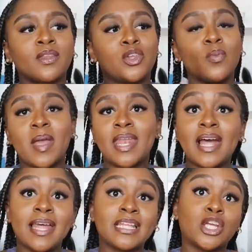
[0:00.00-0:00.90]
you may
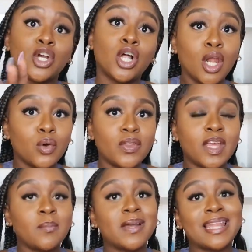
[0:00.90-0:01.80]
not like their
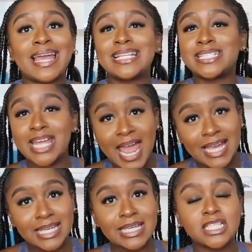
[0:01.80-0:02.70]
clothing but like
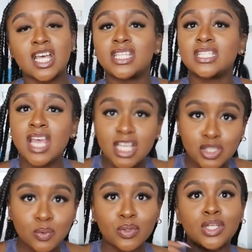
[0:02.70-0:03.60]
jackets
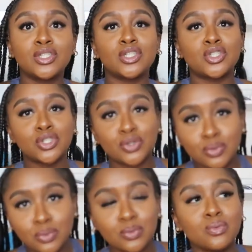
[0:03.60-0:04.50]
accessories
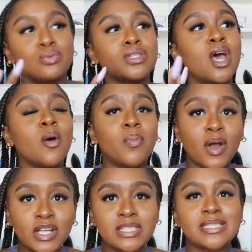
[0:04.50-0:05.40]
shoes
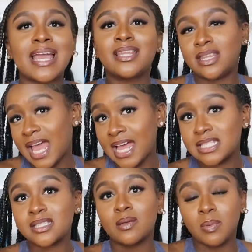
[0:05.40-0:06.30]
purses like
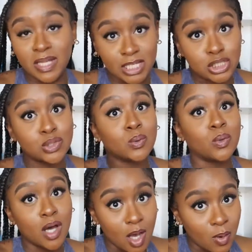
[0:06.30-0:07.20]
that's the place to
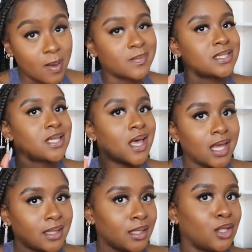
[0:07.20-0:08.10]
go i'm
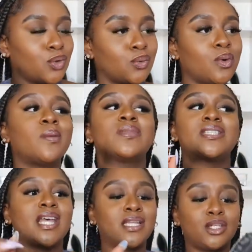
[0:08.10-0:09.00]
telling you i'm
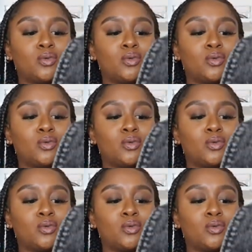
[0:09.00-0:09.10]
telling